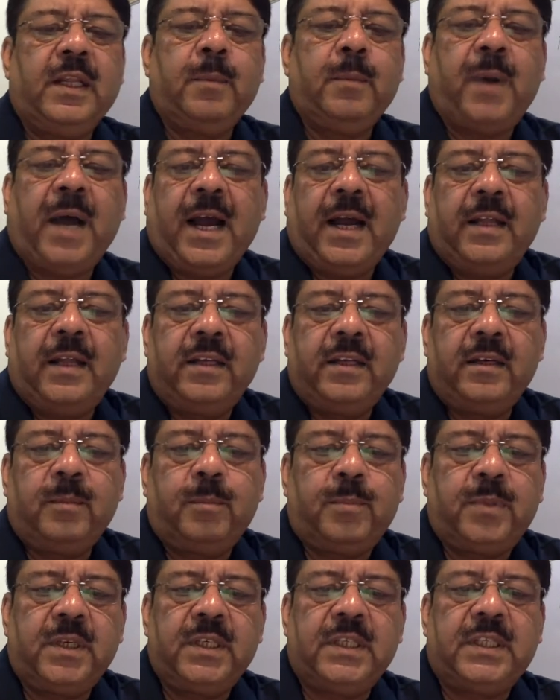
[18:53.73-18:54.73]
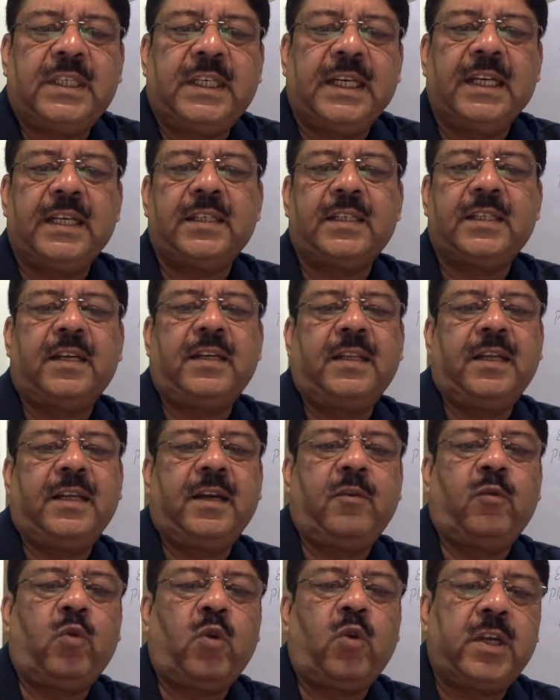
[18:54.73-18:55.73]
buy their purses and their
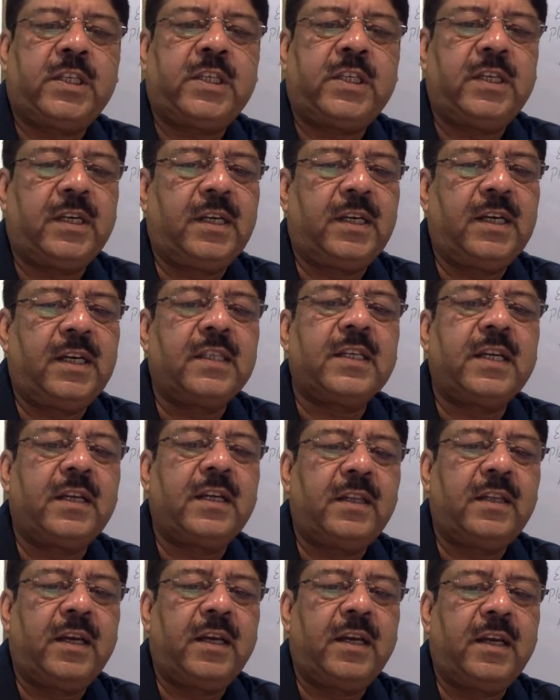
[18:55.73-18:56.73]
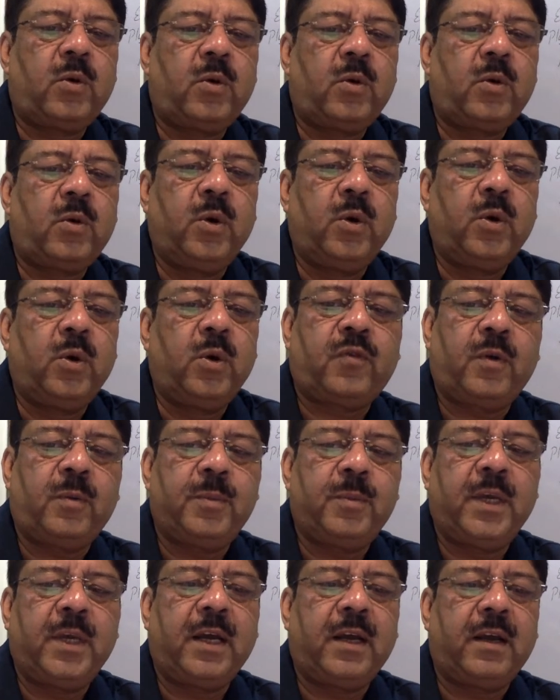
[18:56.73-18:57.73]
watches and their clothes from
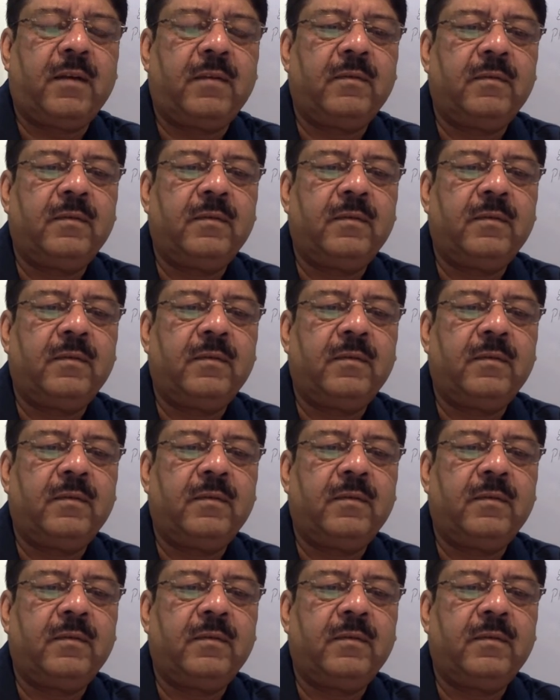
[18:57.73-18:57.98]
there.